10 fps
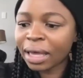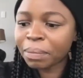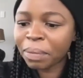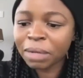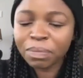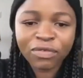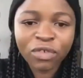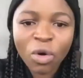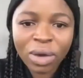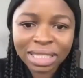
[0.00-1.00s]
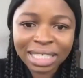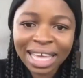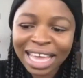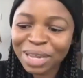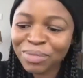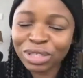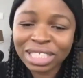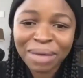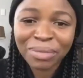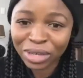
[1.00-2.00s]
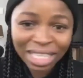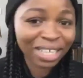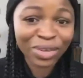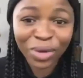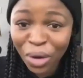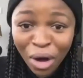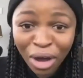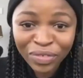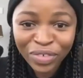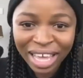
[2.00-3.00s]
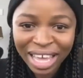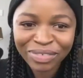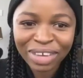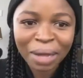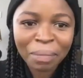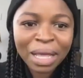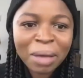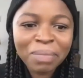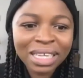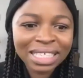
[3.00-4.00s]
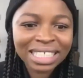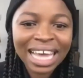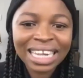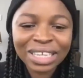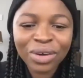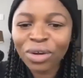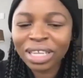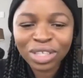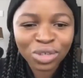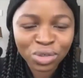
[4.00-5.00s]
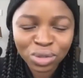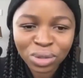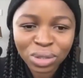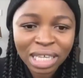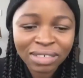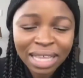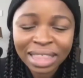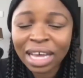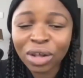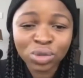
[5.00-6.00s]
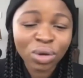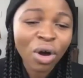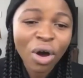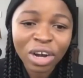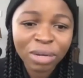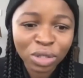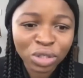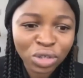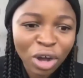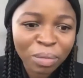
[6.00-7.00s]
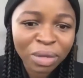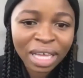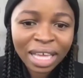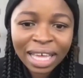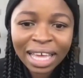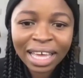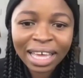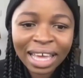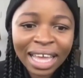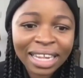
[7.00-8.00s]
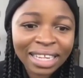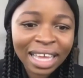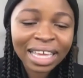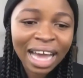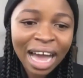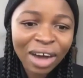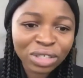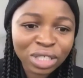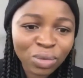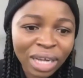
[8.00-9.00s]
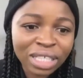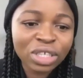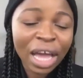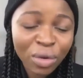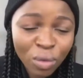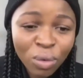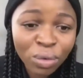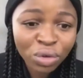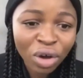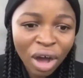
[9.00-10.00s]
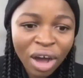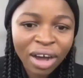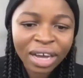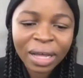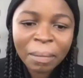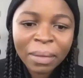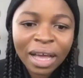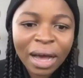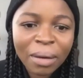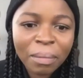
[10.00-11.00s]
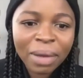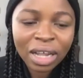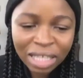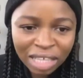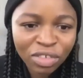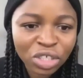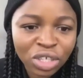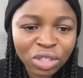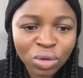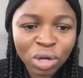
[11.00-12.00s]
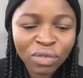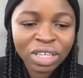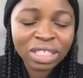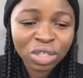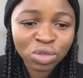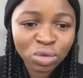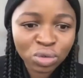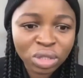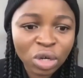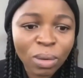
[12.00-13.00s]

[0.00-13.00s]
But before wasting any more time, because I can go on forever, please kindly all introduce yourselves. I think I'll do a horrible job at laying out what and who you are. But I'll give you a chance, all of you need to introduce this